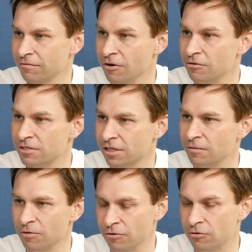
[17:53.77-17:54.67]
you don't
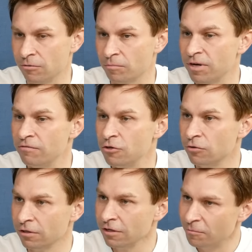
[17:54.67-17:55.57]
sleep, you're in trouble. But if you do a
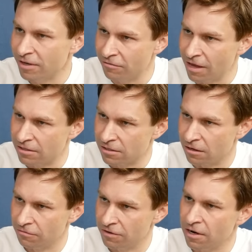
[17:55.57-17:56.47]
little bit of that
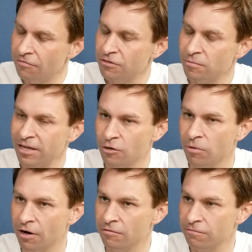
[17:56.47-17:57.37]
stuff, enough to make your
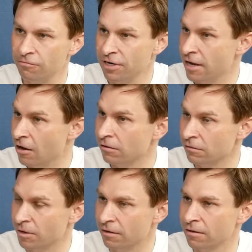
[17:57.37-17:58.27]
body freak out a little
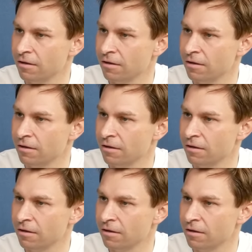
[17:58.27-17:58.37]
bit,